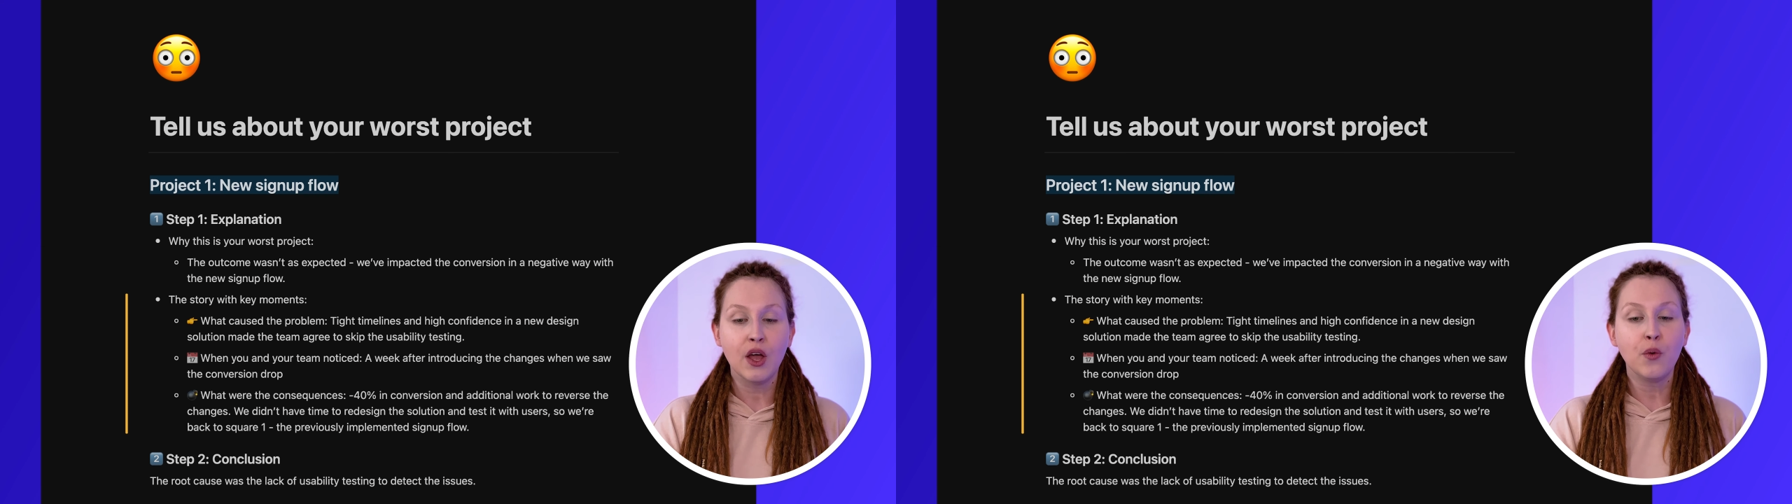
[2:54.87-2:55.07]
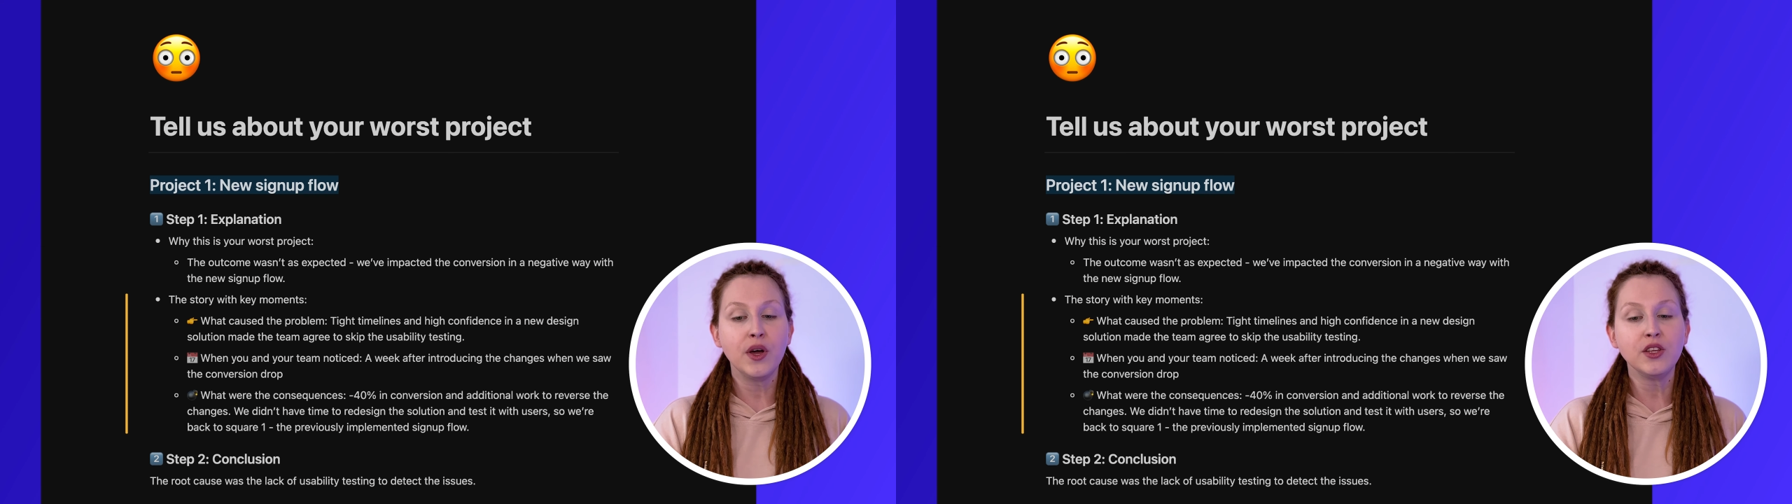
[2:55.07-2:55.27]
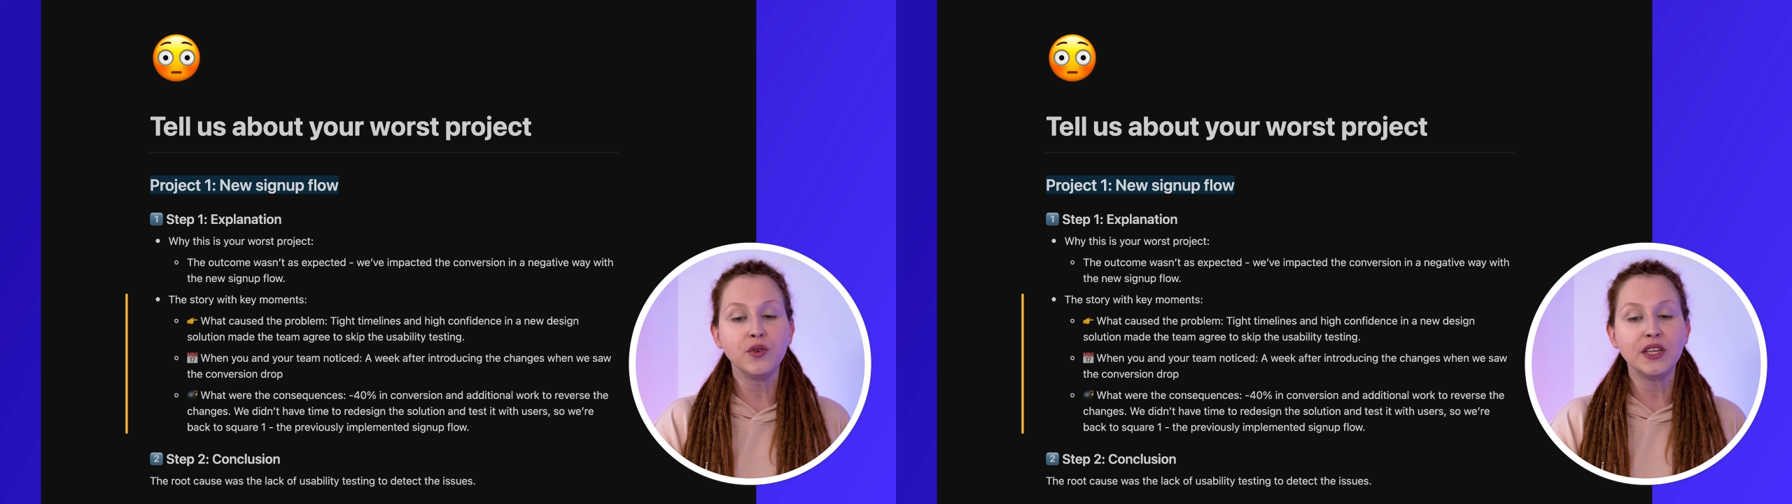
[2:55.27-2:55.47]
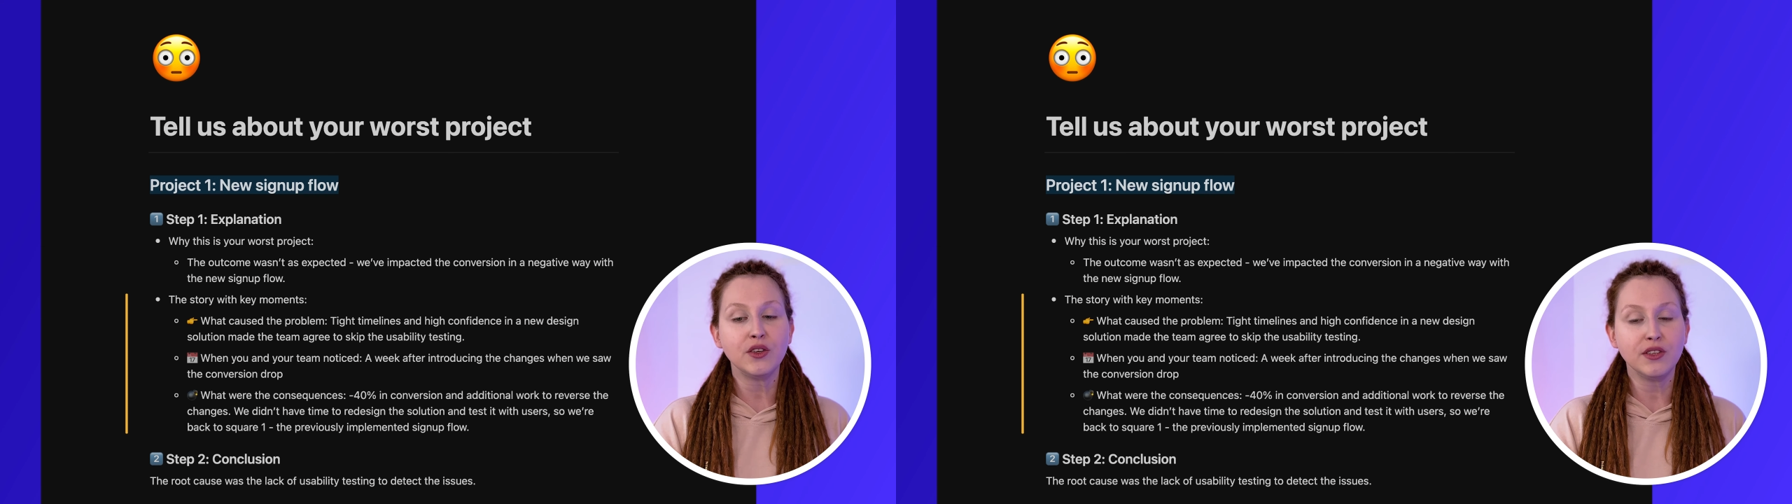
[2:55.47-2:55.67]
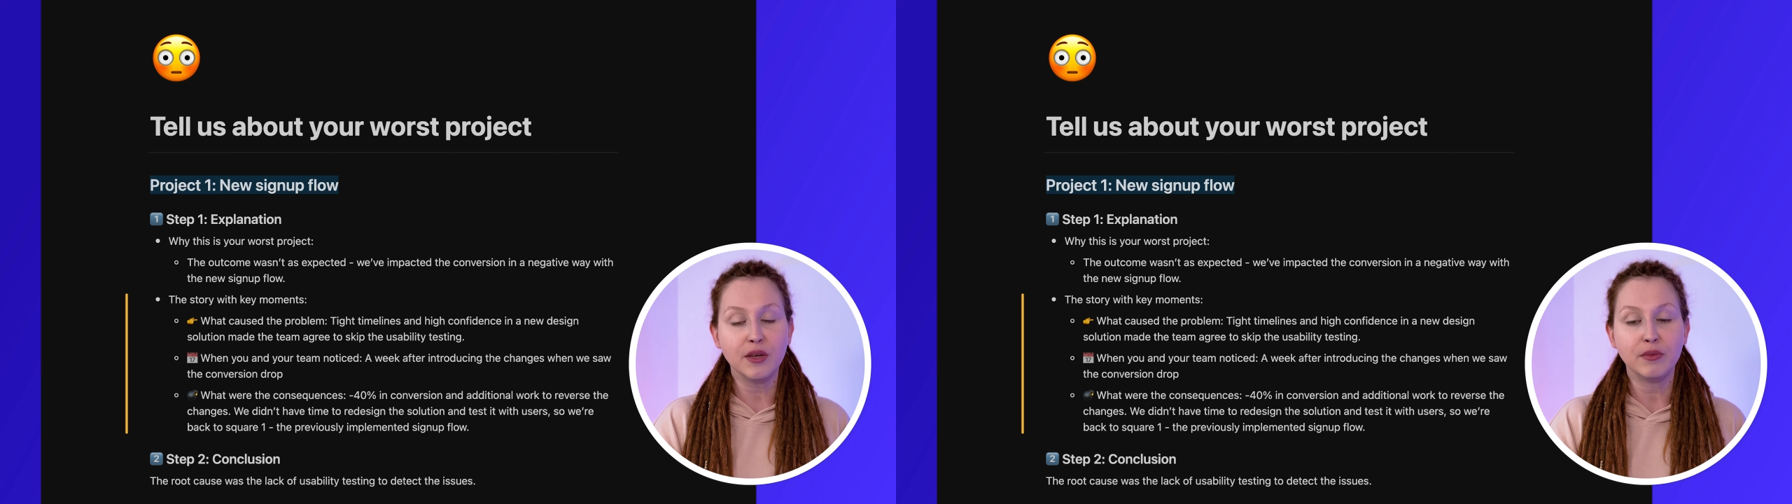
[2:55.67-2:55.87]
When you and your
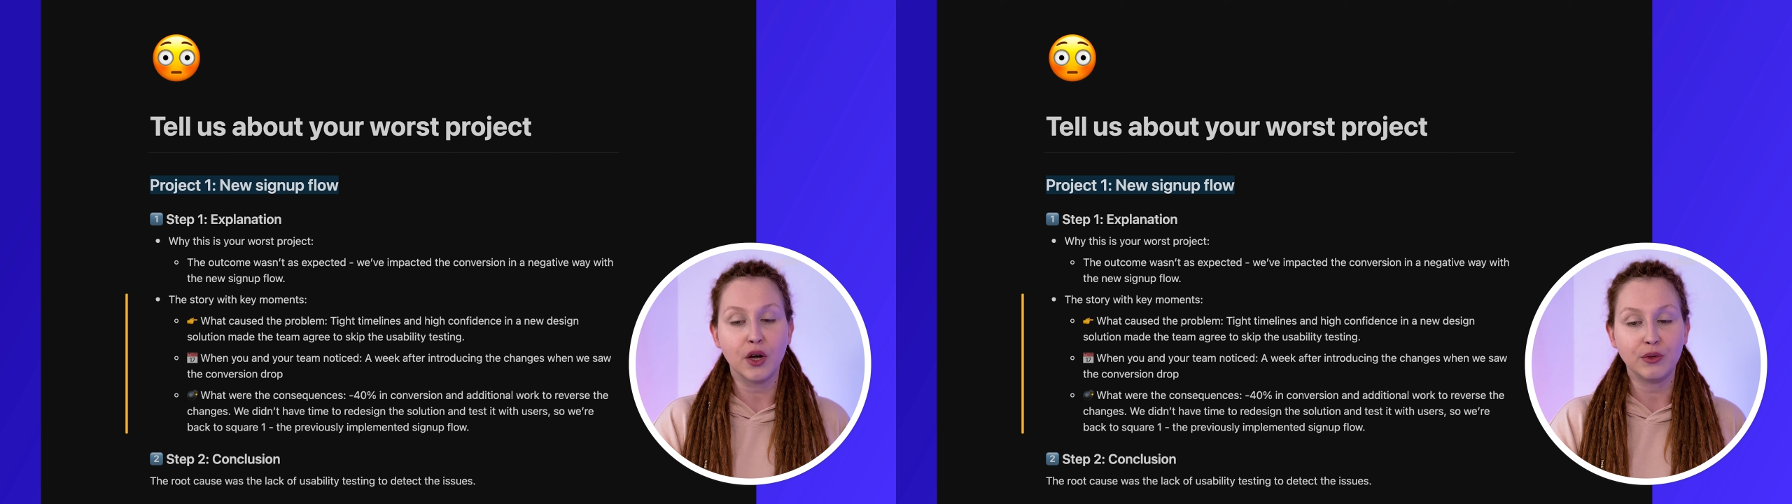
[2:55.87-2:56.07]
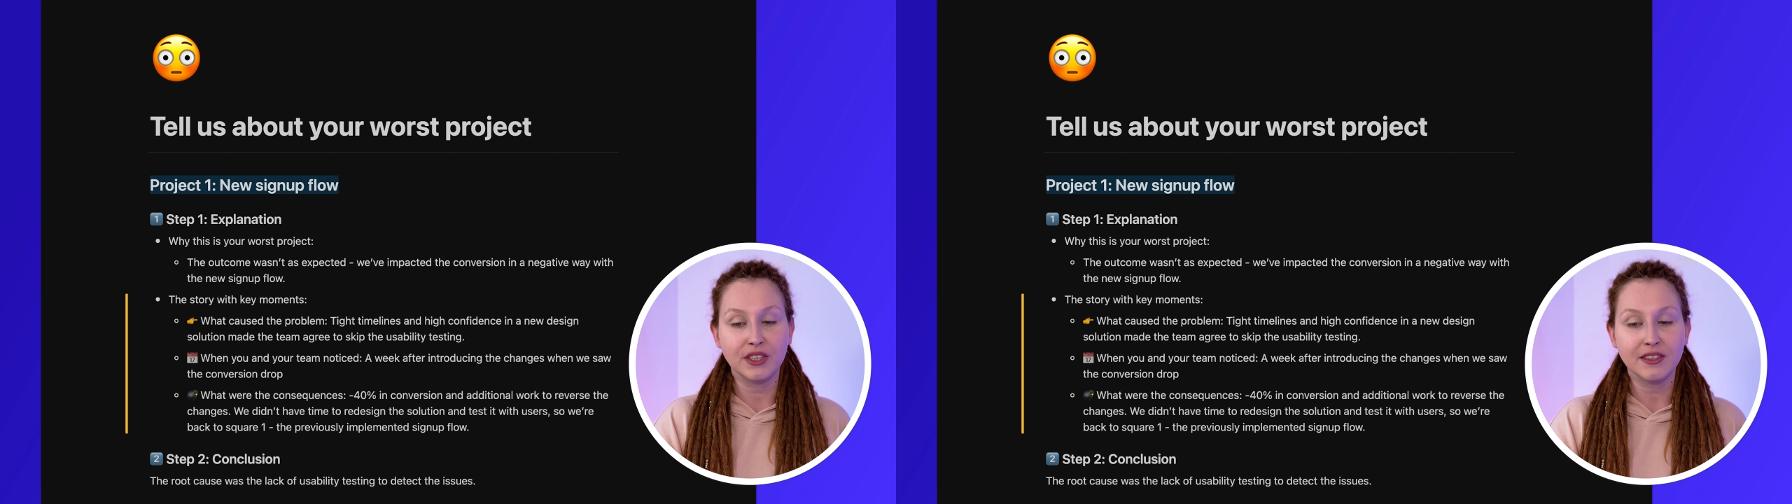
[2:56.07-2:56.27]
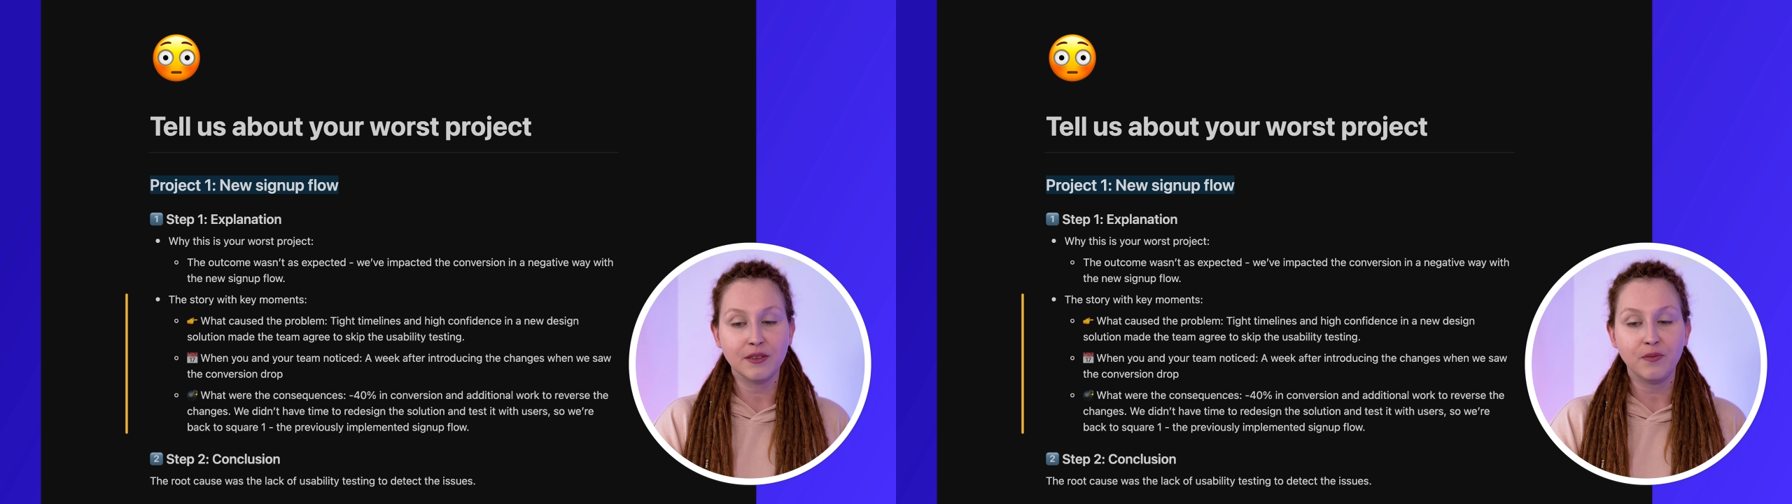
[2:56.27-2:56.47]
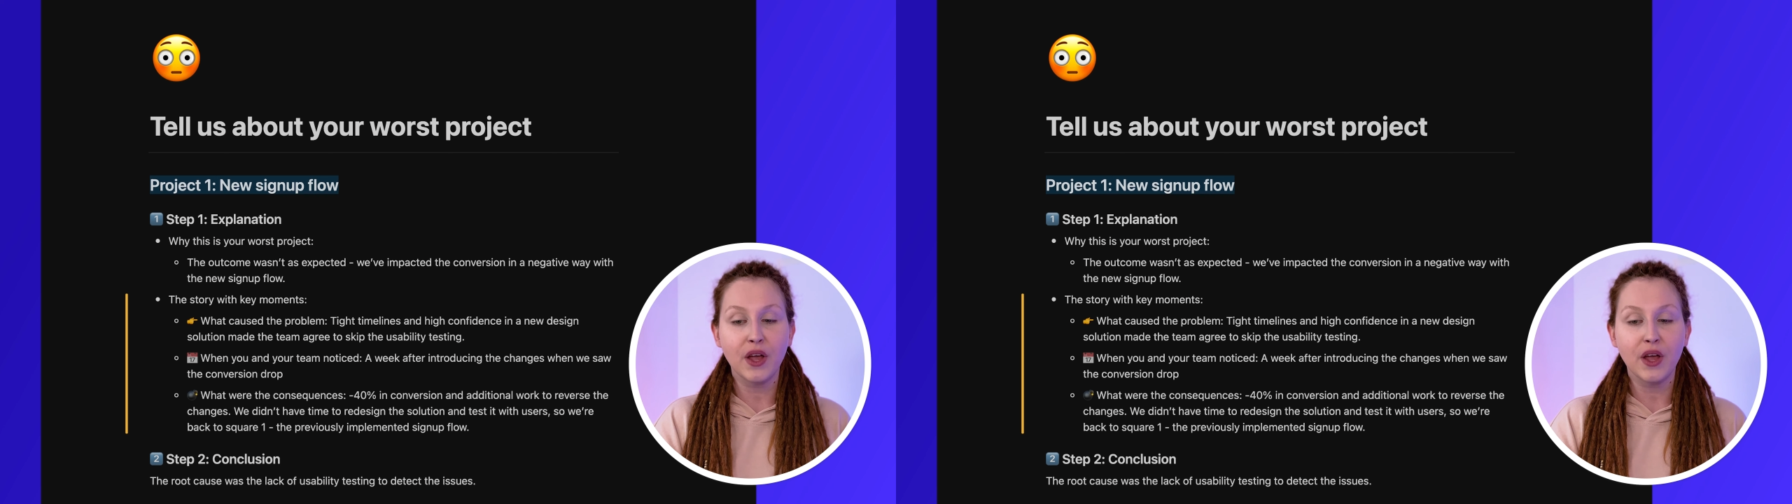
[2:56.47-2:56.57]
team noticed,